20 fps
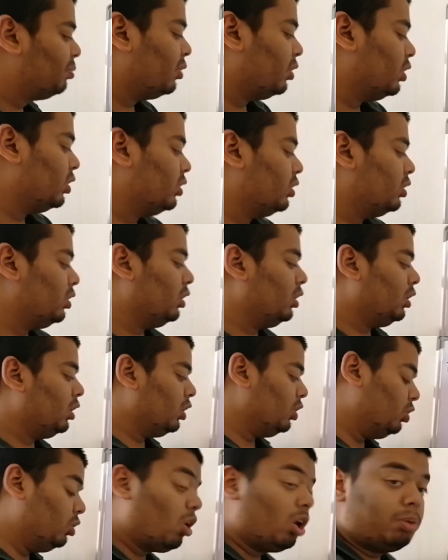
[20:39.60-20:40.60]
product,
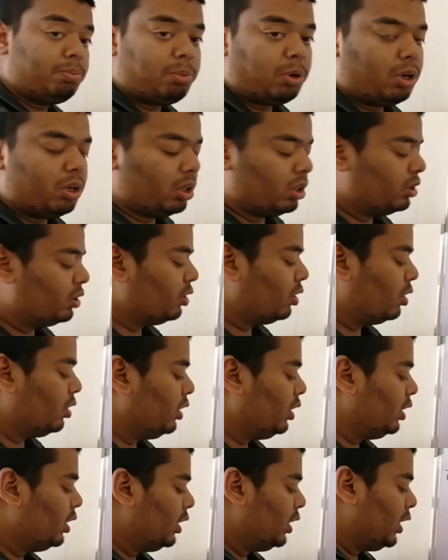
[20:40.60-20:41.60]
dot product,
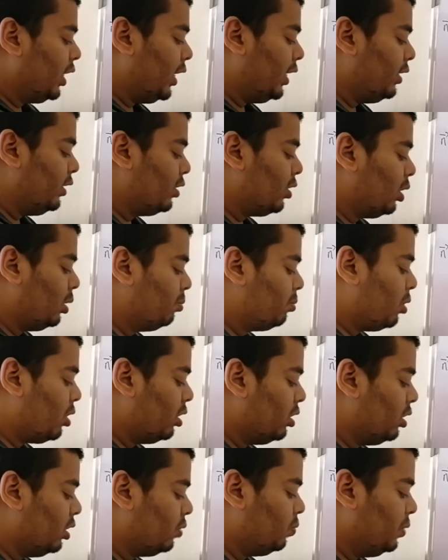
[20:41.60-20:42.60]
sorry. In dot
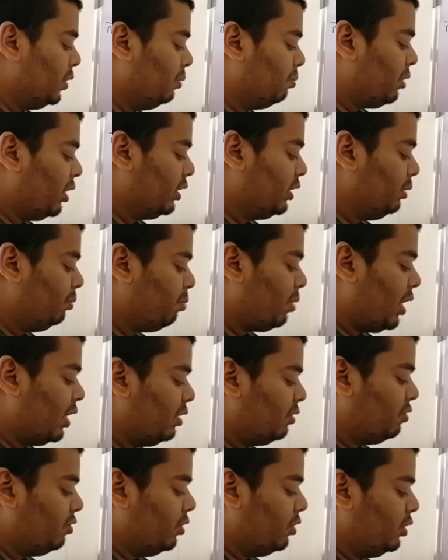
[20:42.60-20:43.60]
product, we multiply
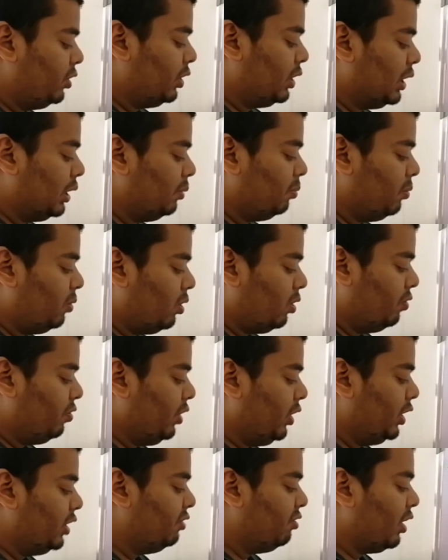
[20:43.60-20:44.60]
the first term of
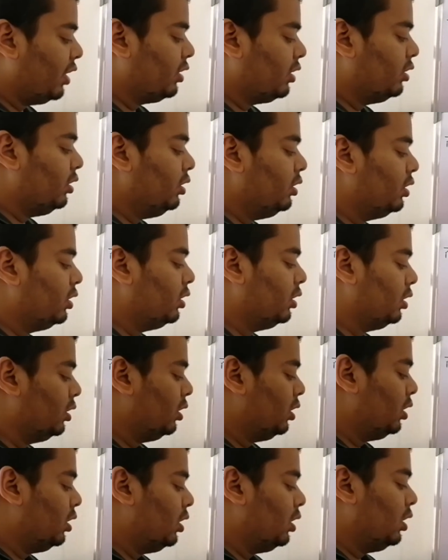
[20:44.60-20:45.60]
each vectors
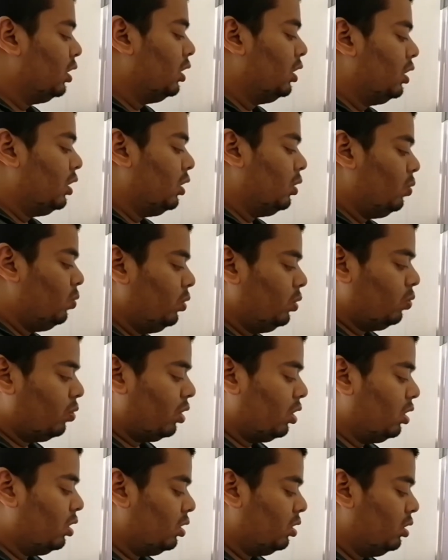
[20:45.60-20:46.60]
with
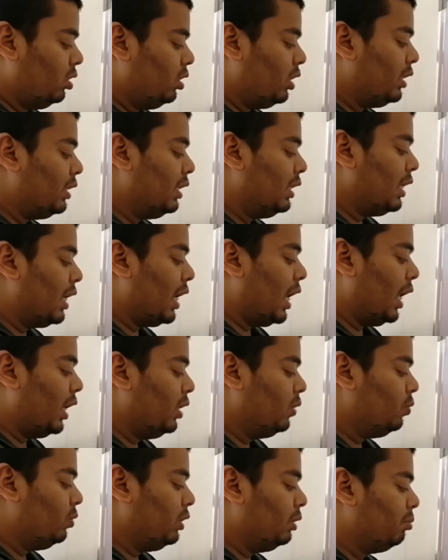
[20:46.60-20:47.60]
one another, and then add
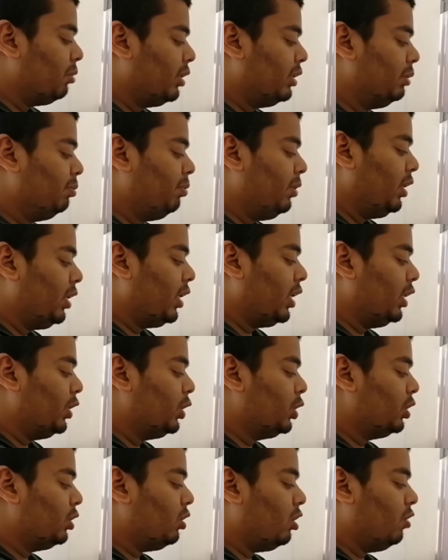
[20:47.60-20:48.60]
it with the
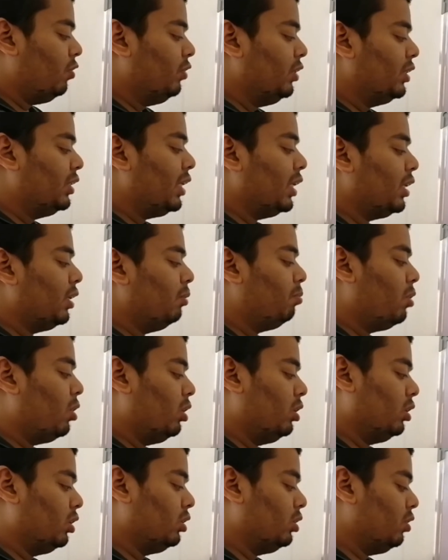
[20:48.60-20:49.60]
multiplication of the second
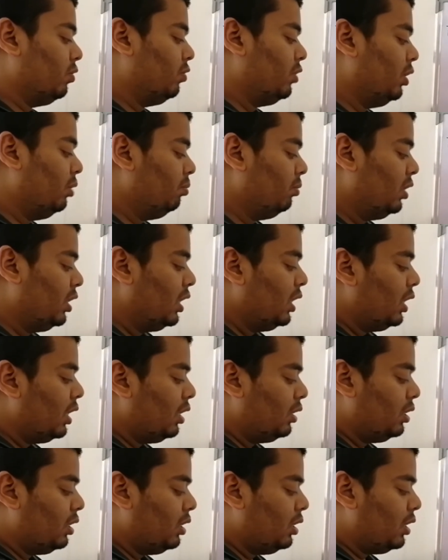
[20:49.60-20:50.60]
product of them,
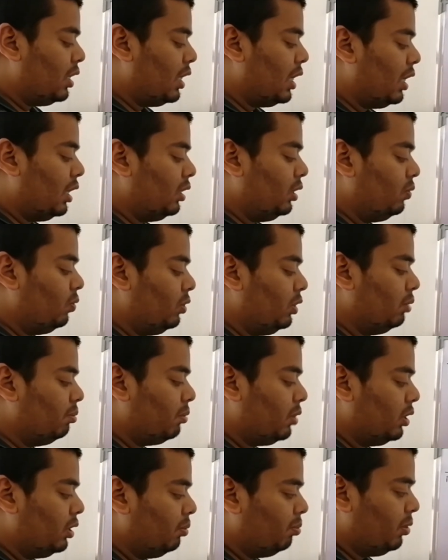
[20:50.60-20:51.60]
and then add it with the
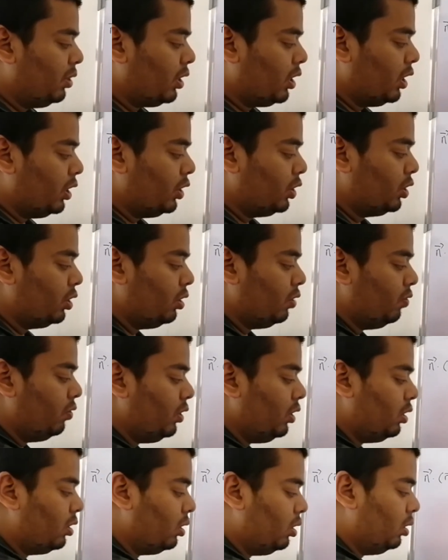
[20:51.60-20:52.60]
multiplication of the
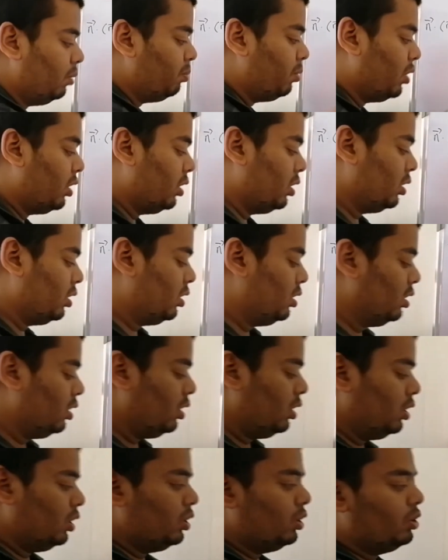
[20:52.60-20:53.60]
third product.
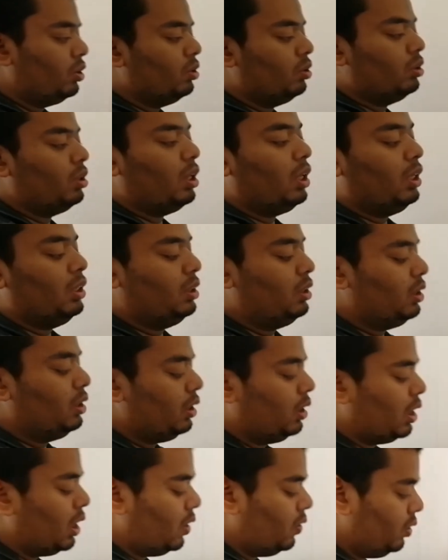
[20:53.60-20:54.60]
So let's
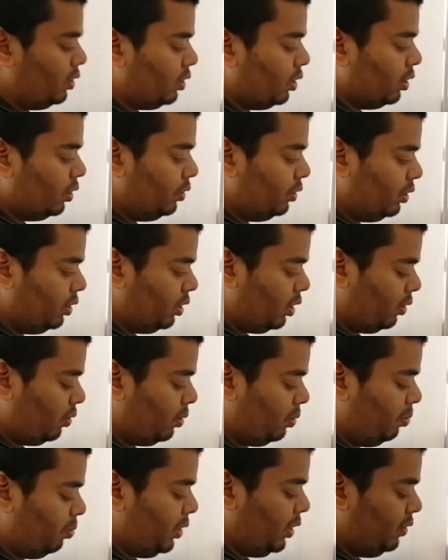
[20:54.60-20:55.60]
see how it goes. It
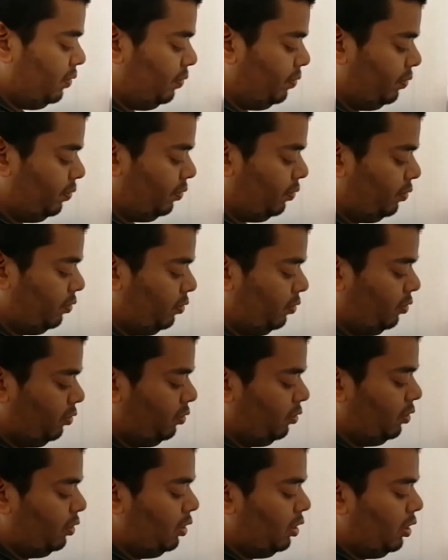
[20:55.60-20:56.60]
will be
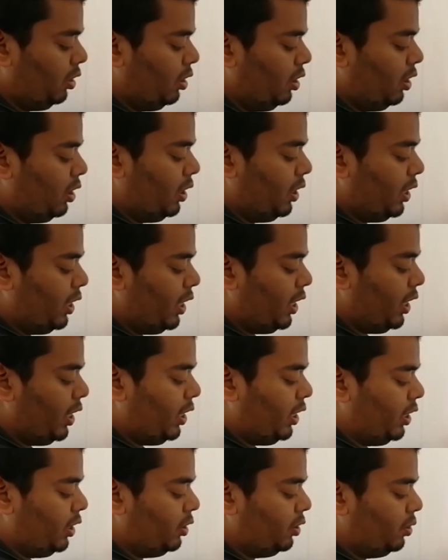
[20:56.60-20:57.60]
a
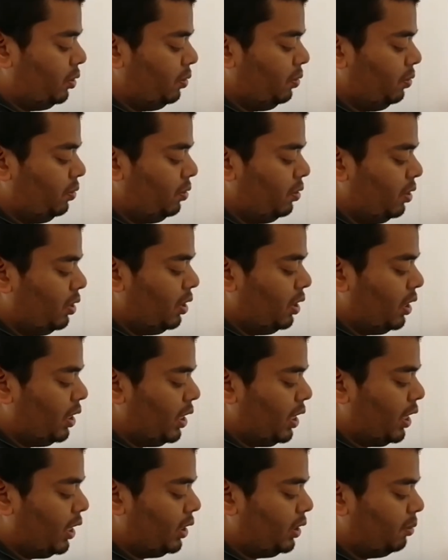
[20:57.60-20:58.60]
into
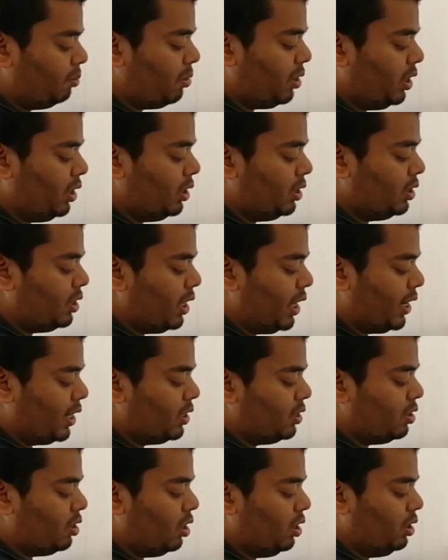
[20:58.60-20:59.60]
x minus
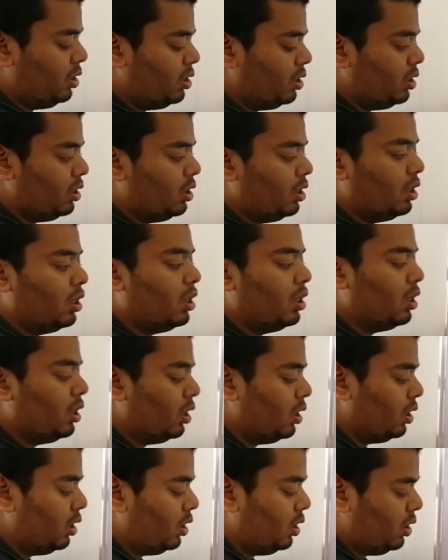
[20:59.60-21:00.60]
x naught
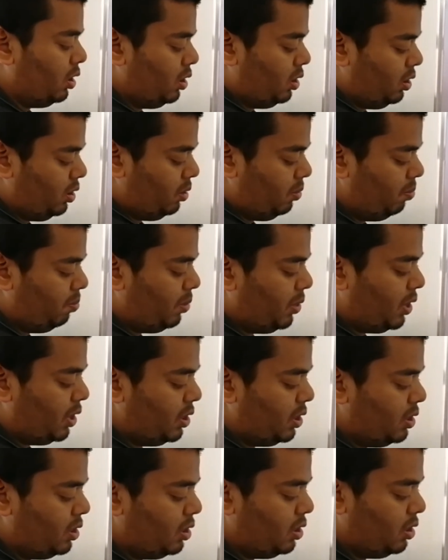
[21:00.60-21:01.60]

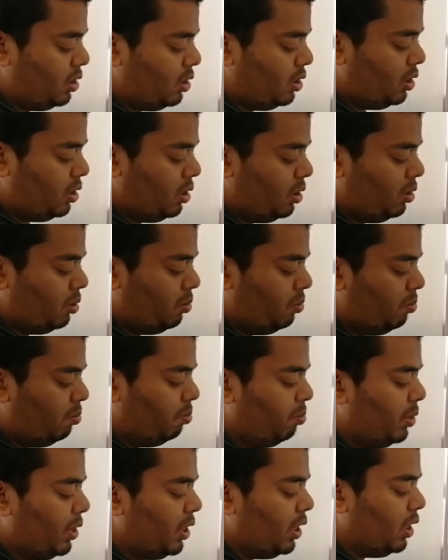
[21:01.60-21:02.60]
plus
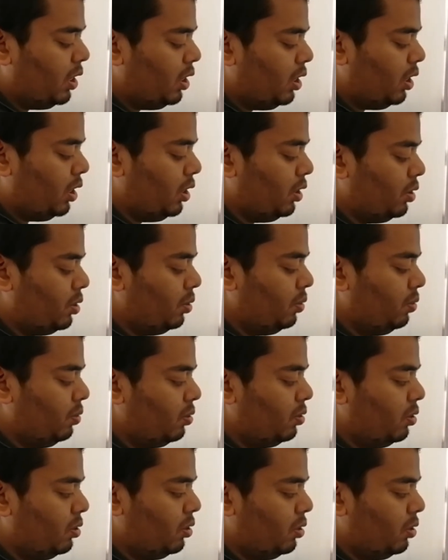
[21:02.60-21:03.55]
b into